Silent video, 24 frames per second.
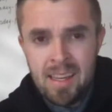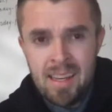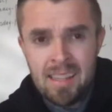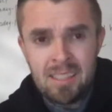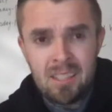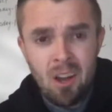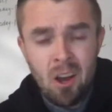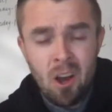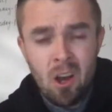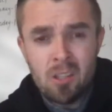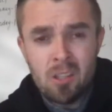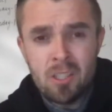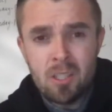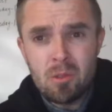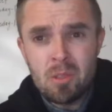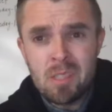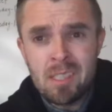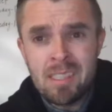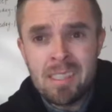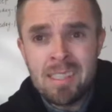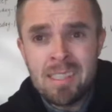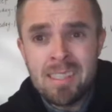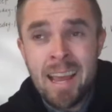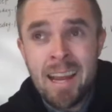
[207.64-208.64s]
He's also
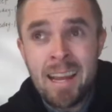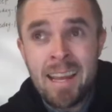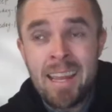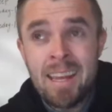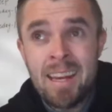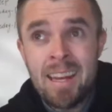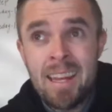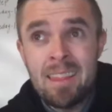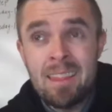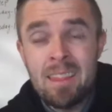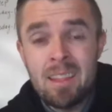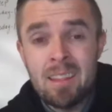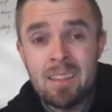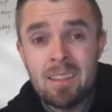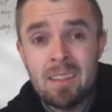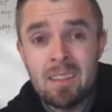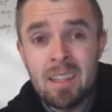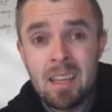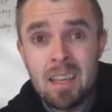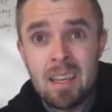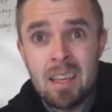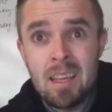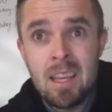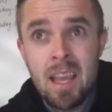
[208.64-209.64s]
second in the
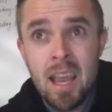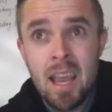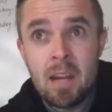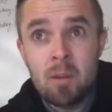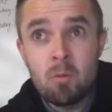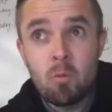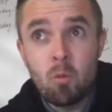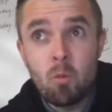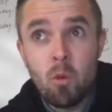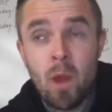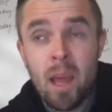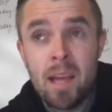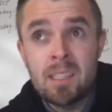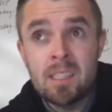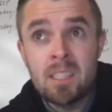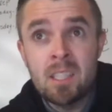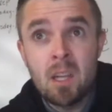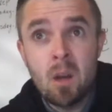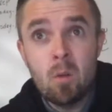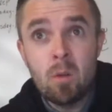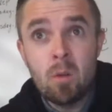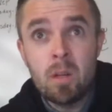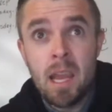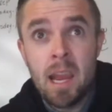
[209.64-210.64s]
league in red
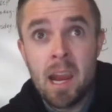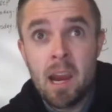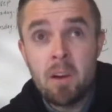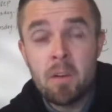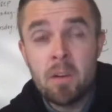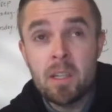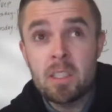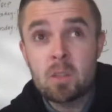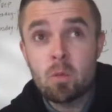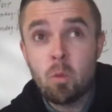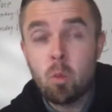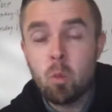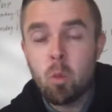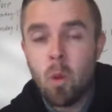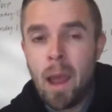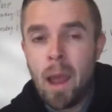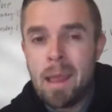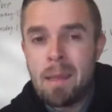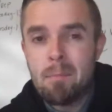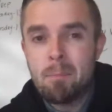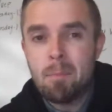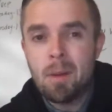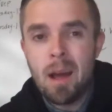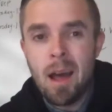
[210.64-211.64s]
zone carries,
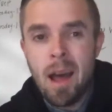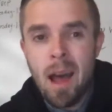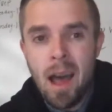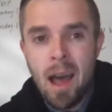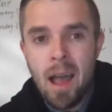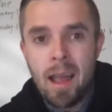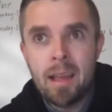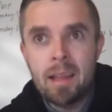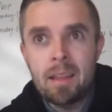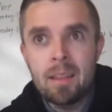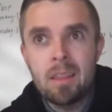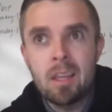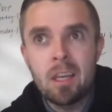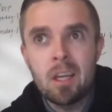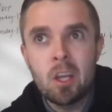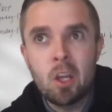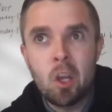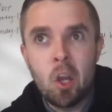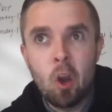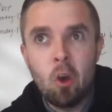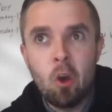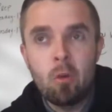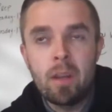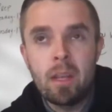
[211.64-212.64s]
right behind the
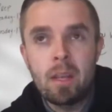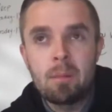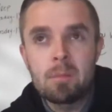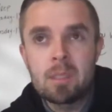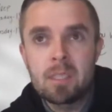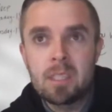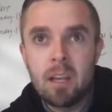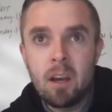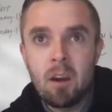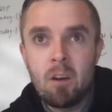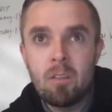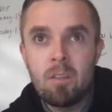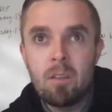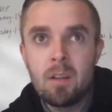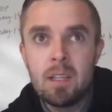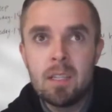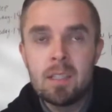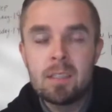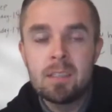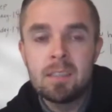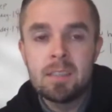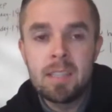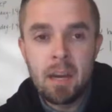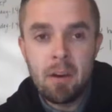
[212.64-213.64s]
GOAT himself,
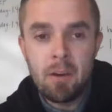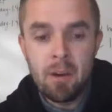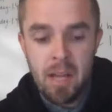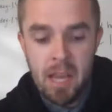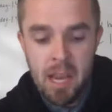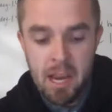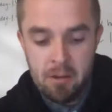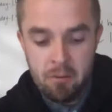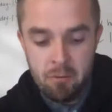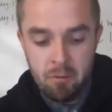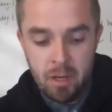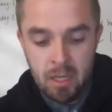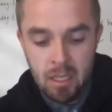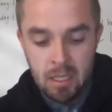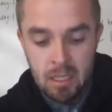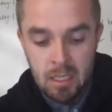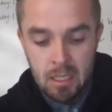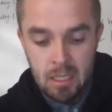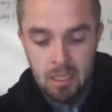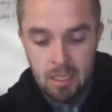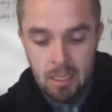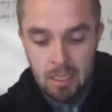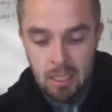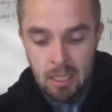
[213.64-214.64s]
Derrick Henry.
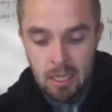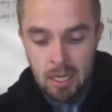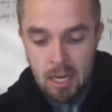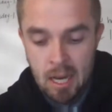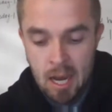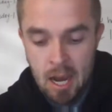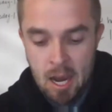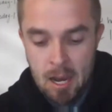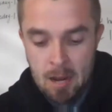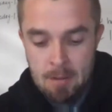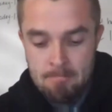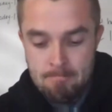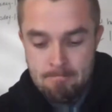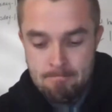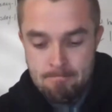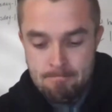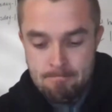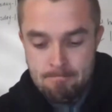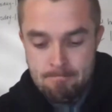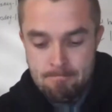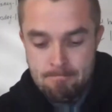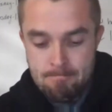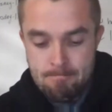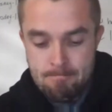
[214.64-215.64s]

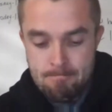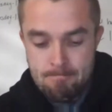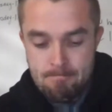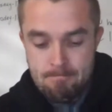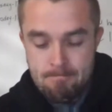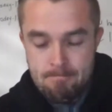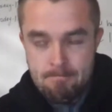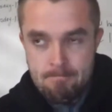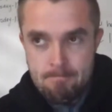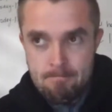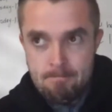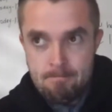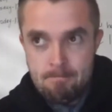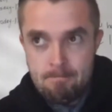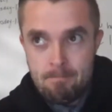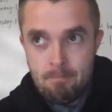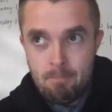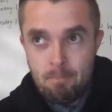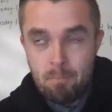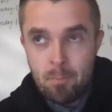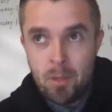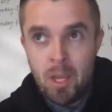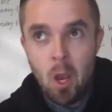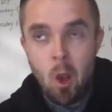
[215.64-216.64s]
The
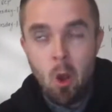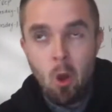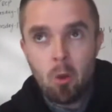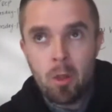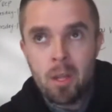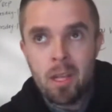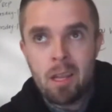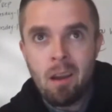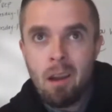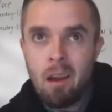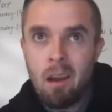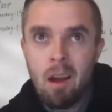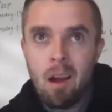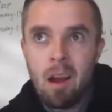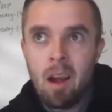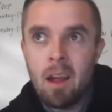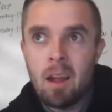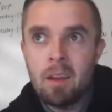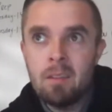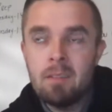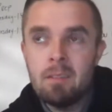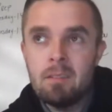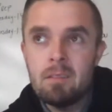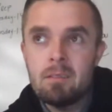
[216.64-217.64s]
only
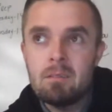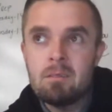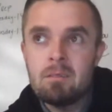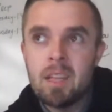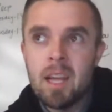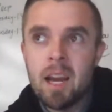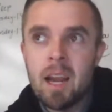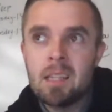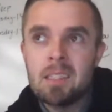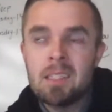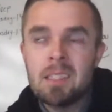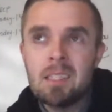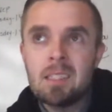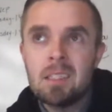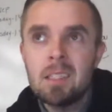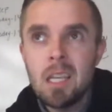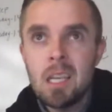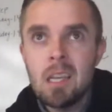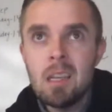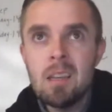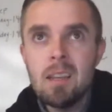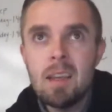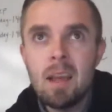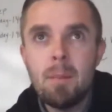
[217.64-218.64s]
con that I
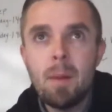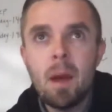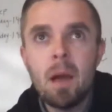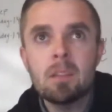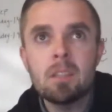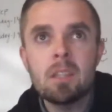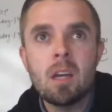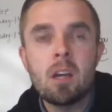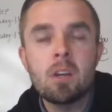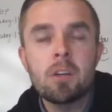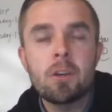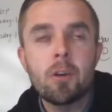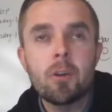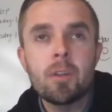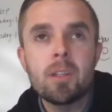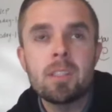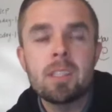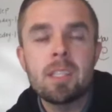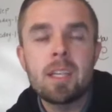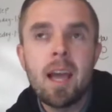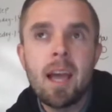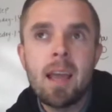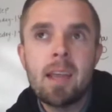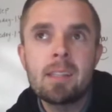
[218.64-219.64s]
see about Todd
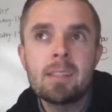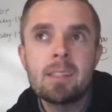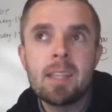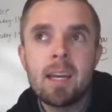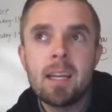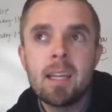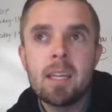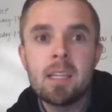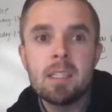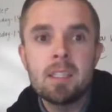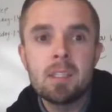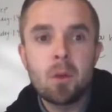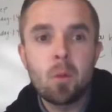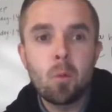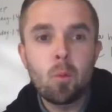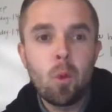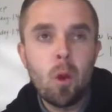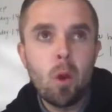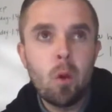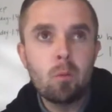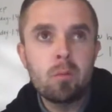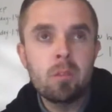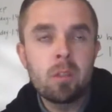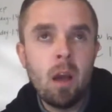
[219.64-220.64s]
Gurley tonight is that he's a
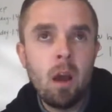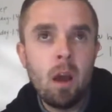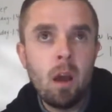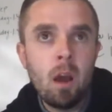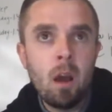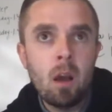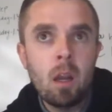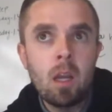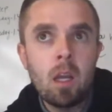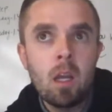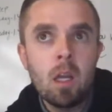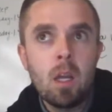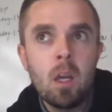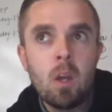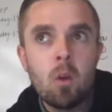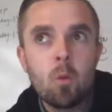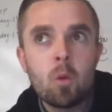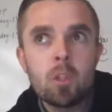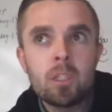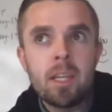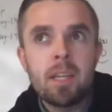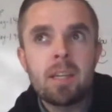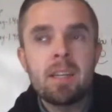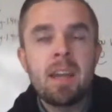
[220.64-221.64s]
road dog,
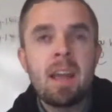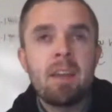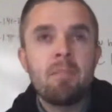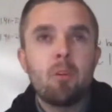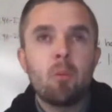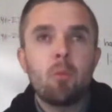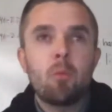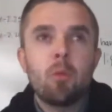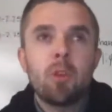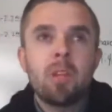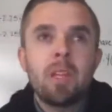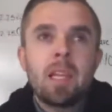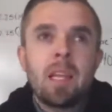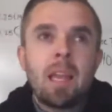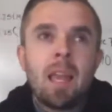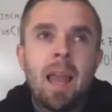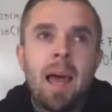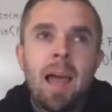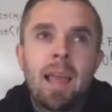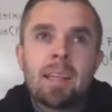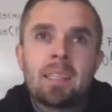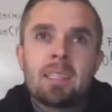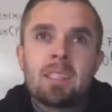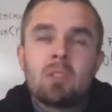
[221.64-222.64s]
which I never really
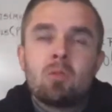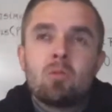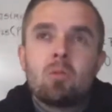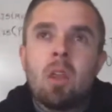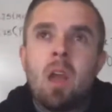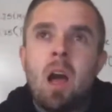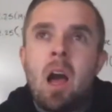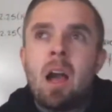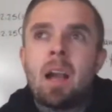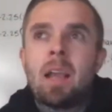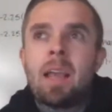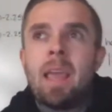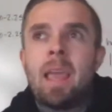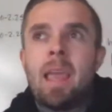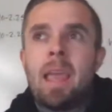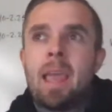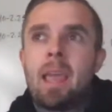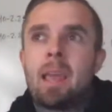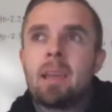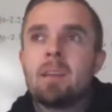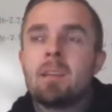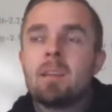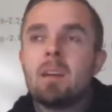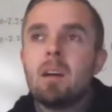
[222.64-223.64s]
like to lock
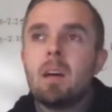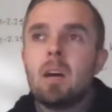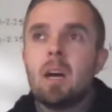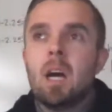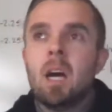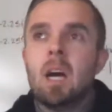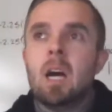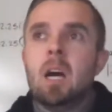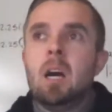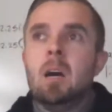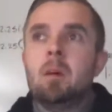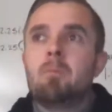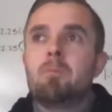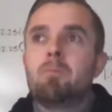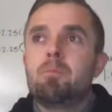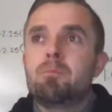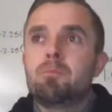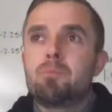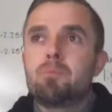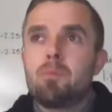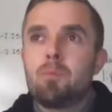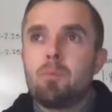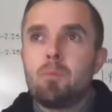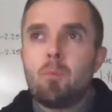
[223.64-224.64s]
in
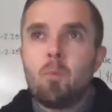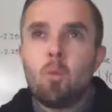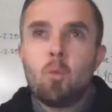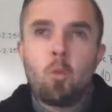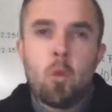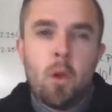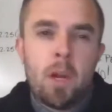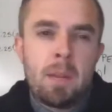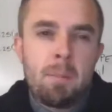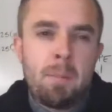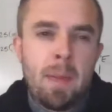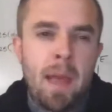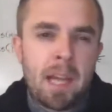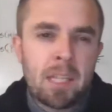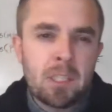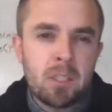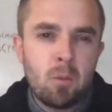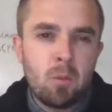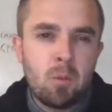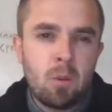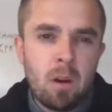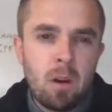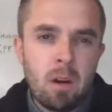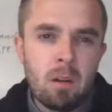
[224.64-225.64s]
running
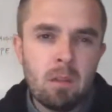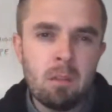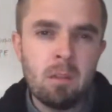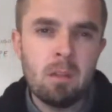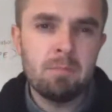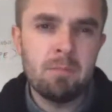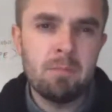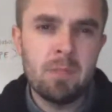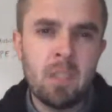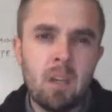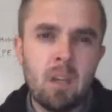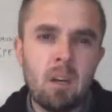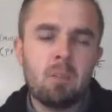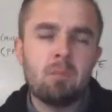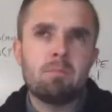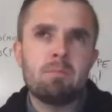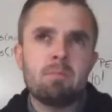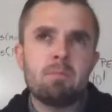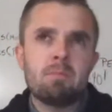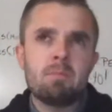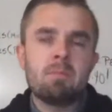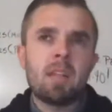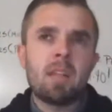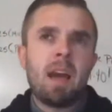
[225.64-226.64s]
backs who are,
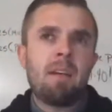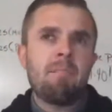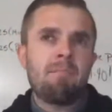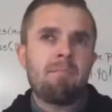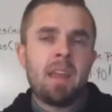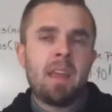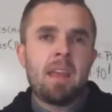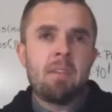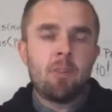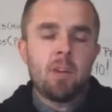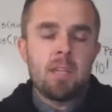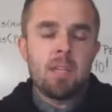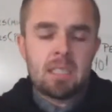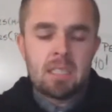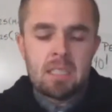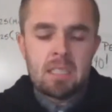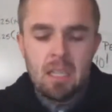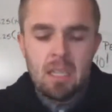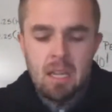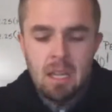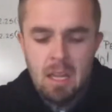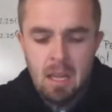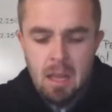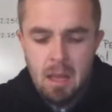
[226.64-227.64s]
not
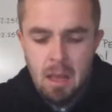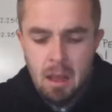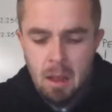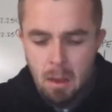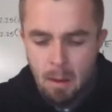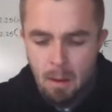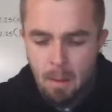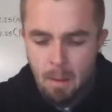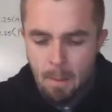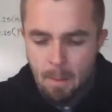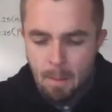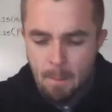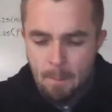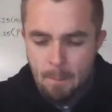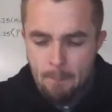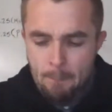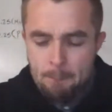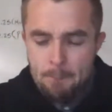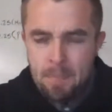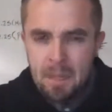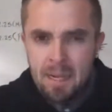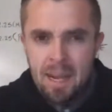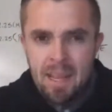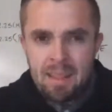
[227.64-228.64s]
favorites.
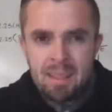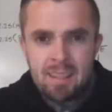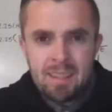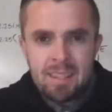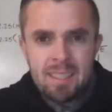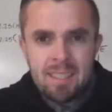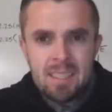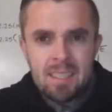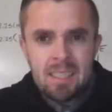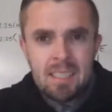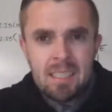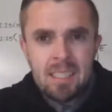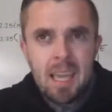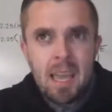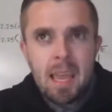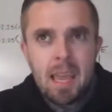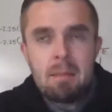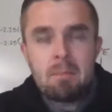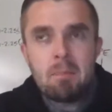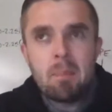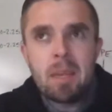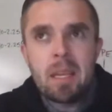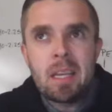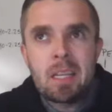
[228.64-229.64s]
But I see this
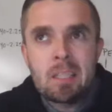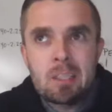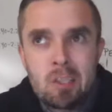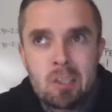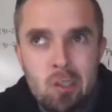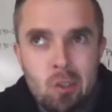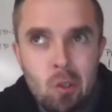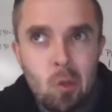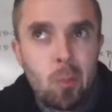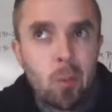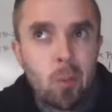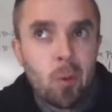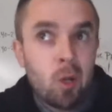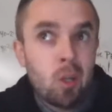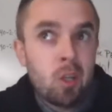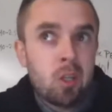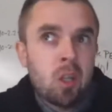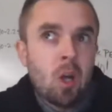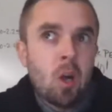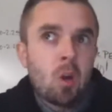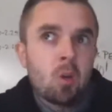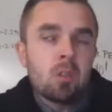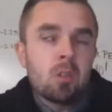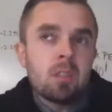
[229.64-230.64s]
game being super
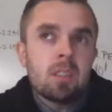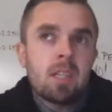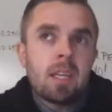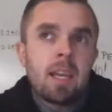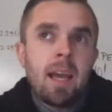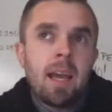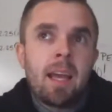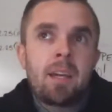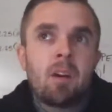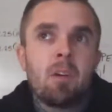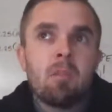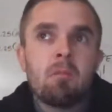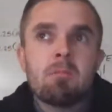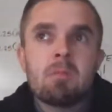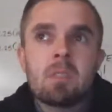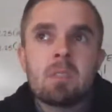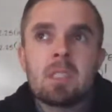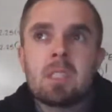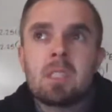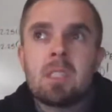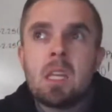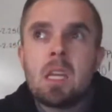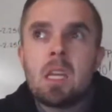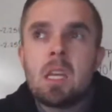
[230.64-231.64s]
close, and I
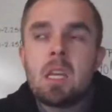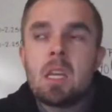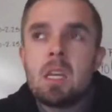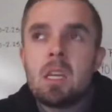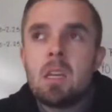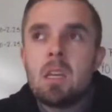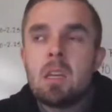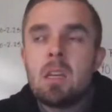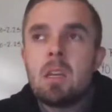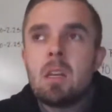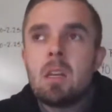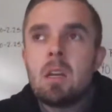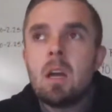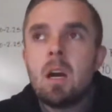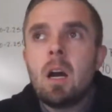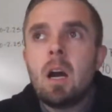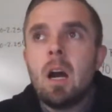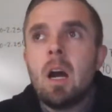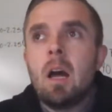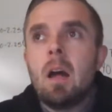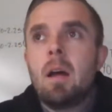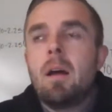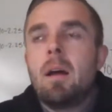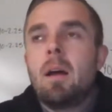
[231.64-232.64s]
don't see